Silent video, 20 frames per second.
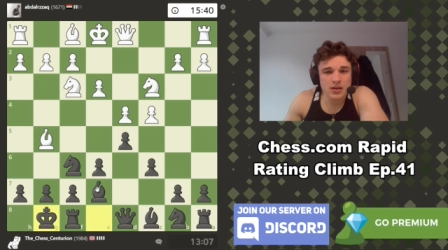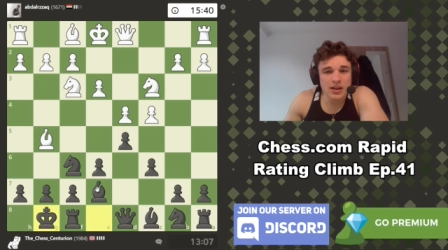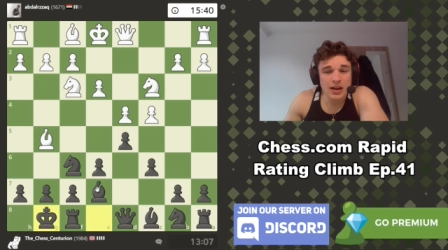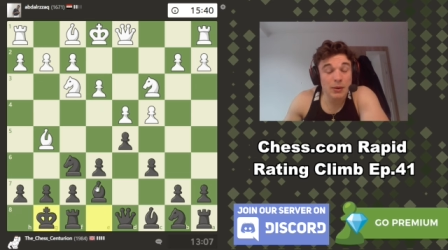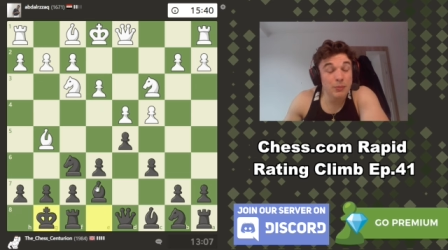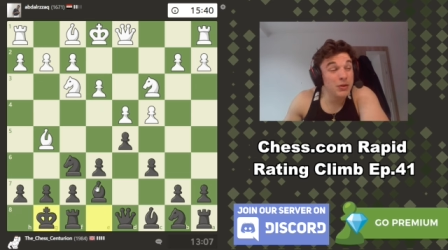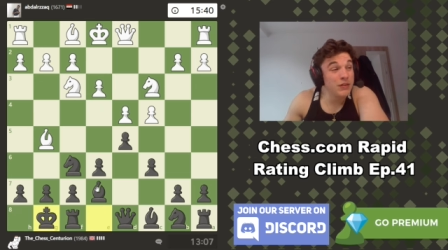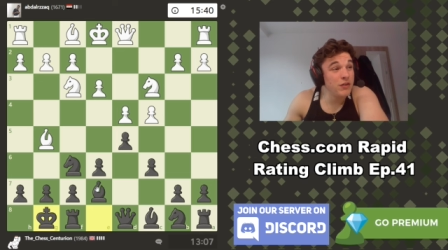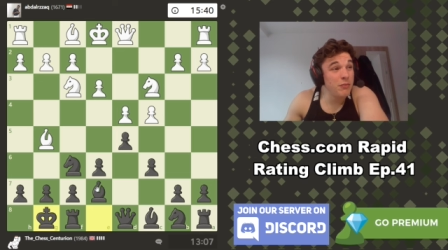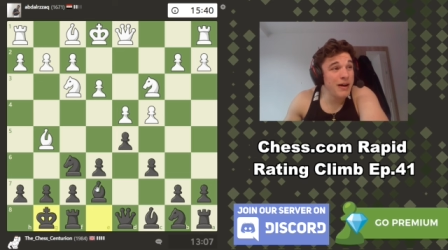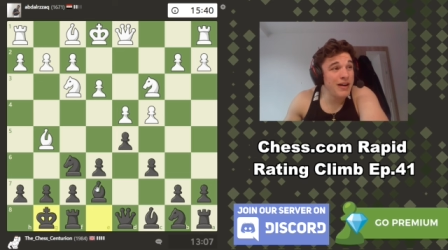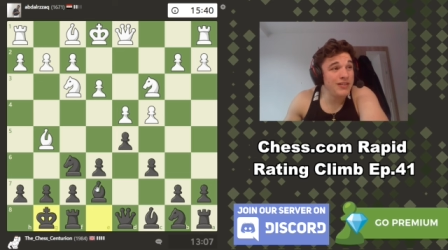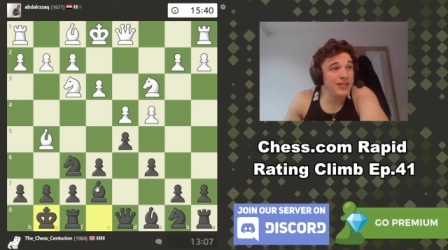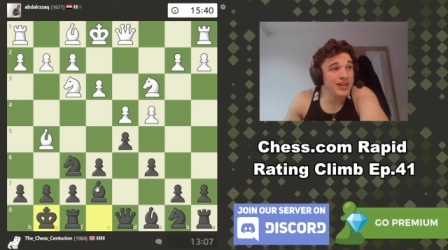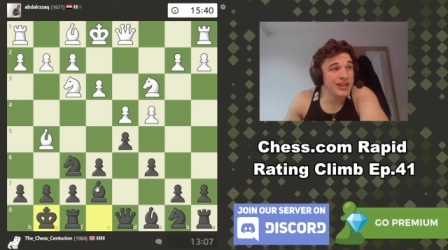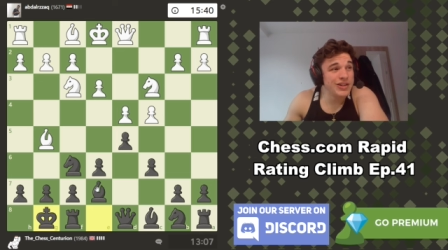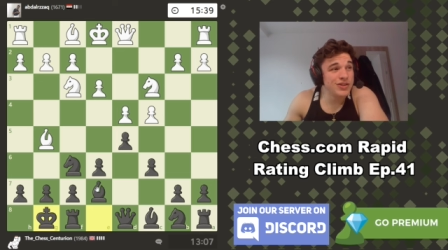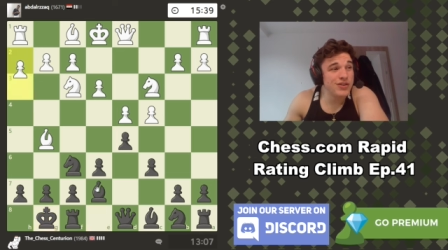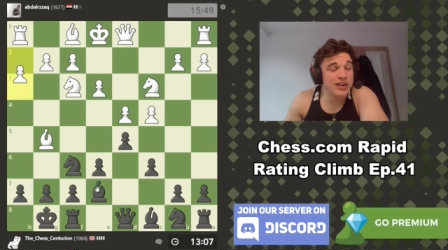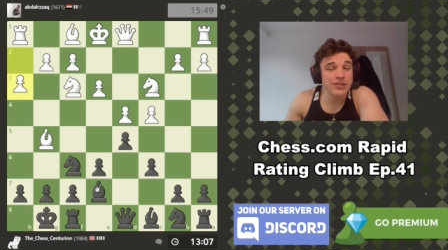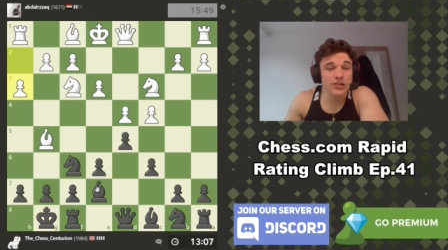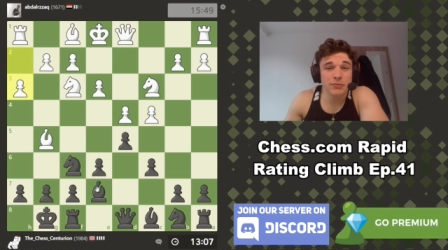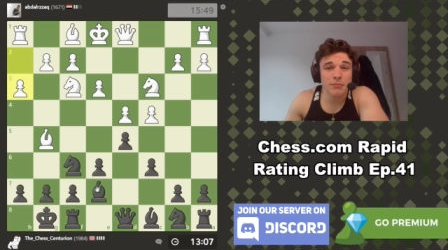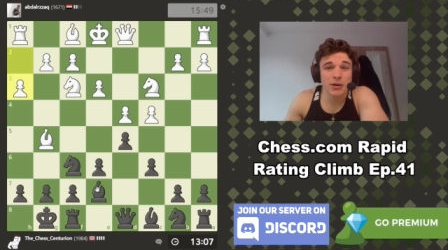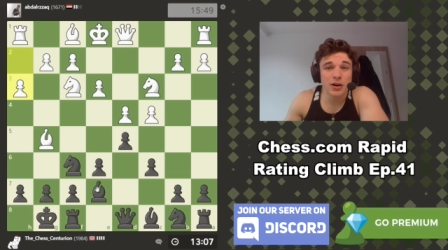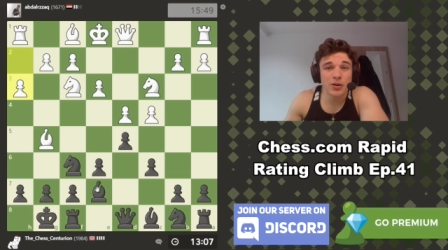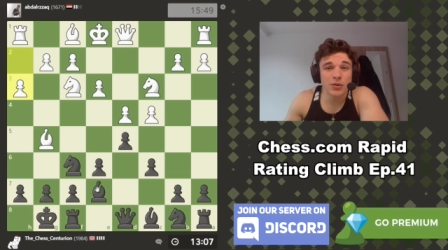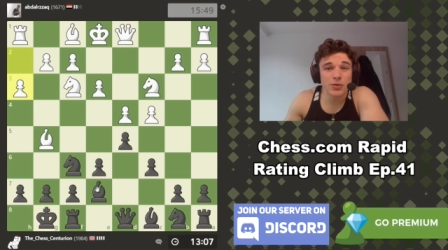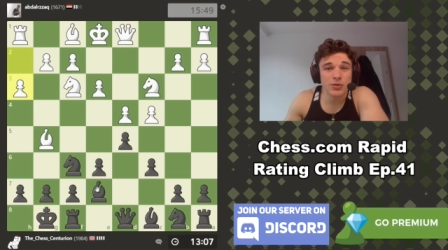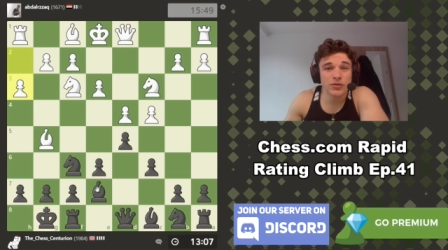and we've apparently
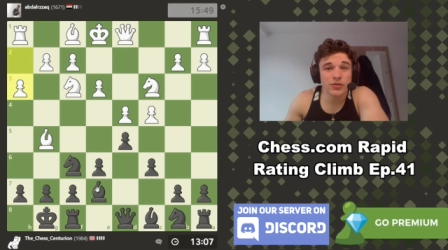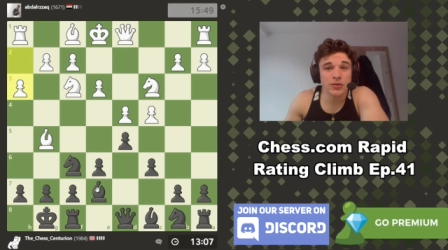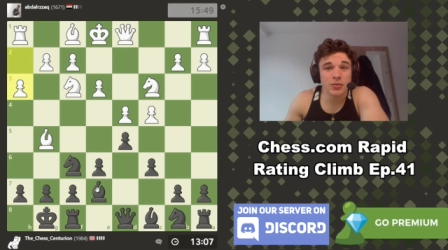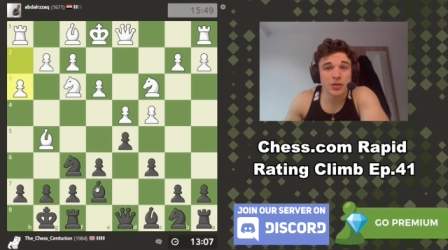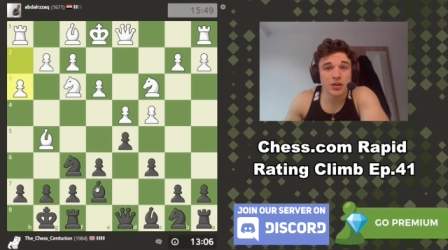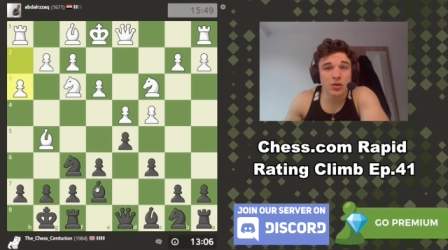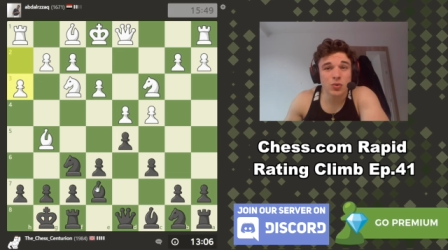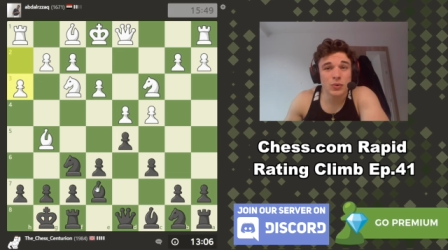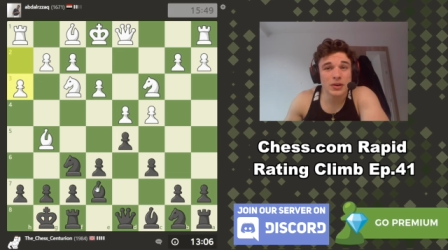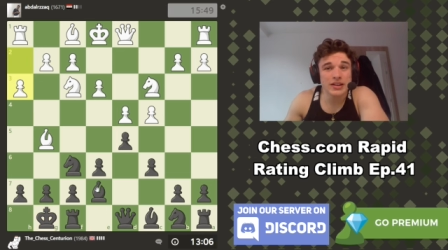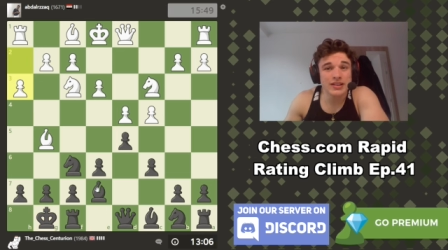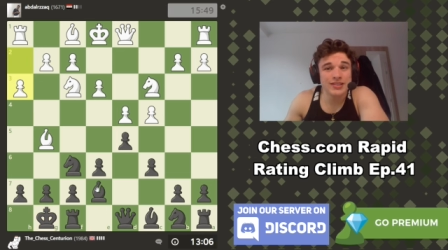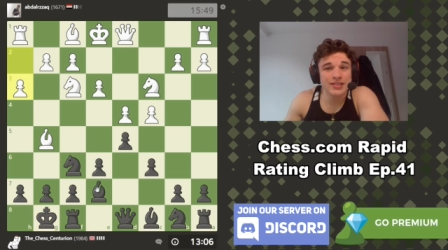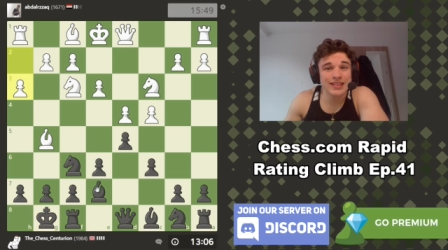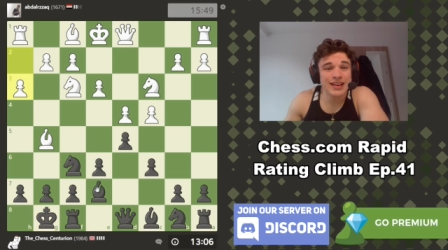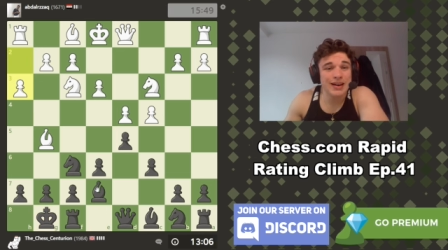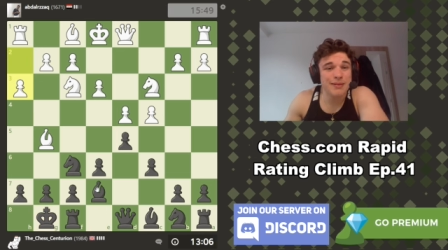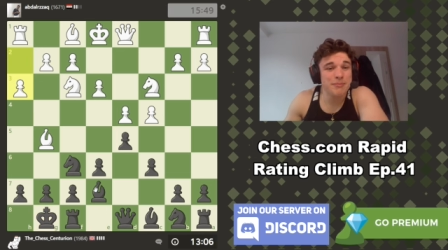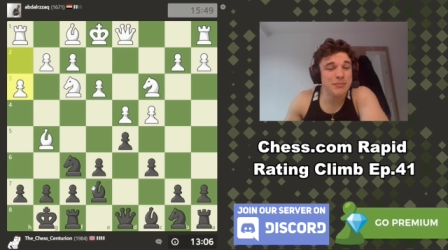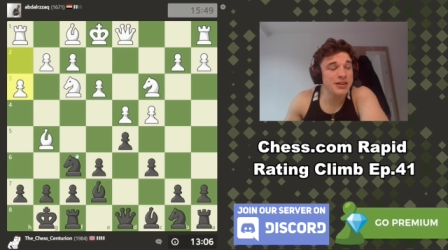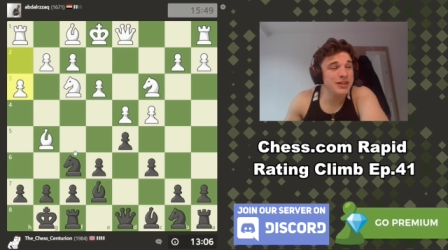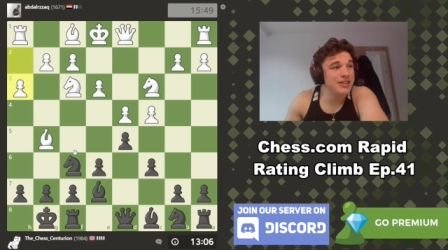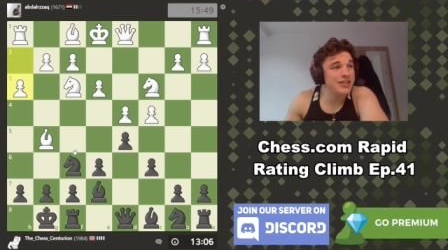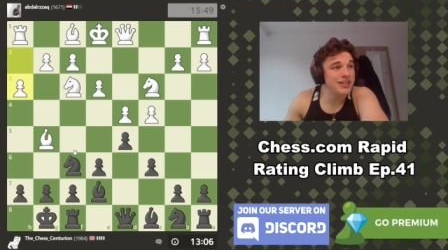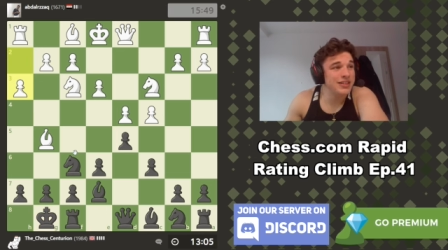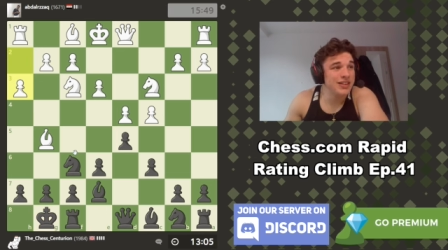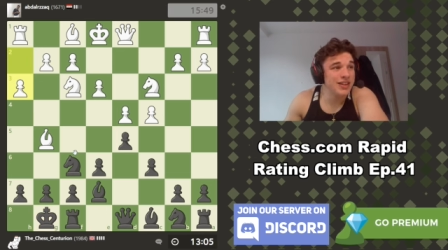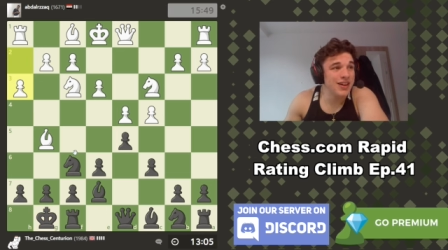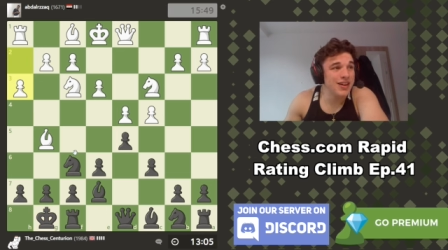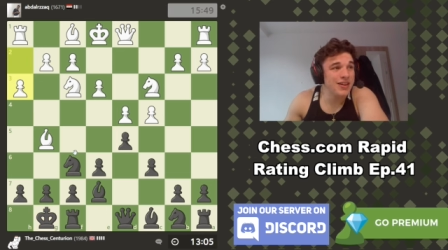transposed to a queen's gambit
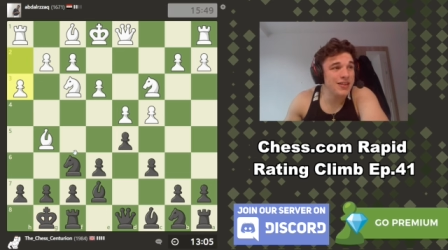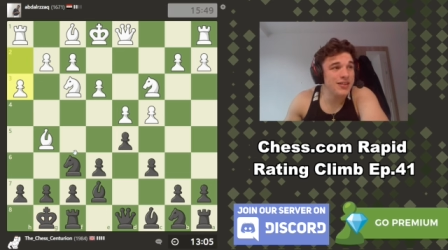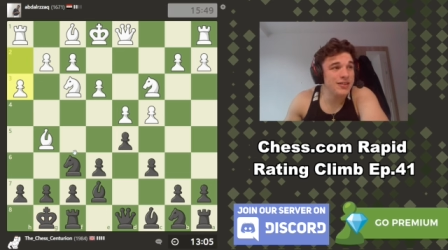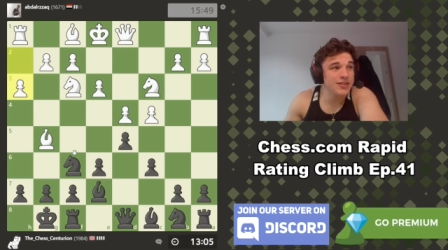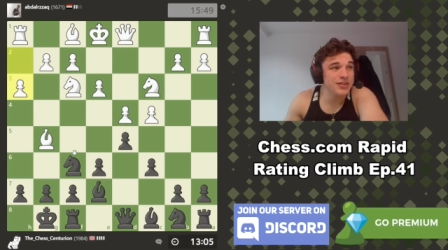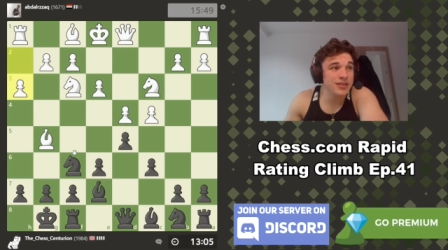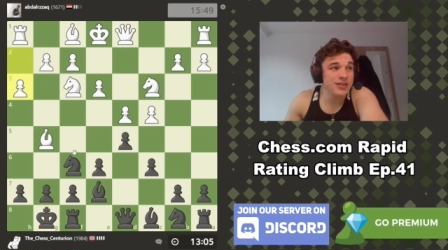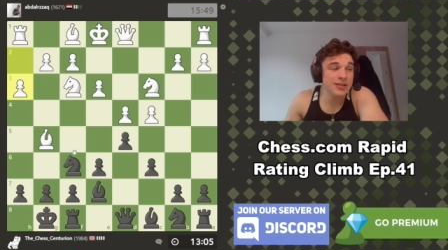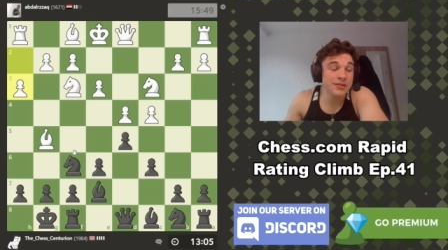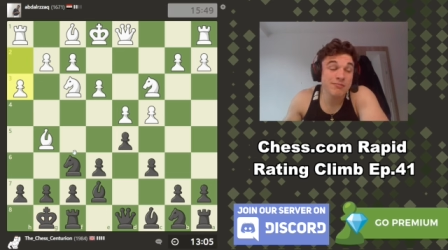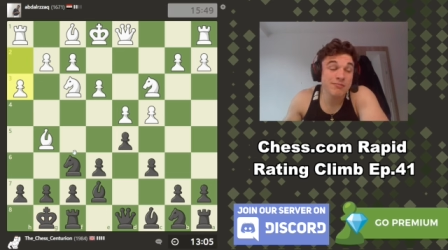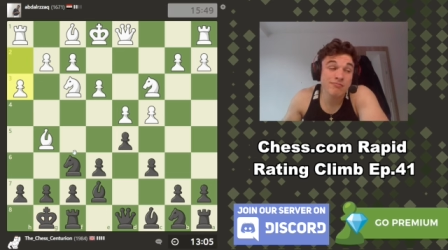declined.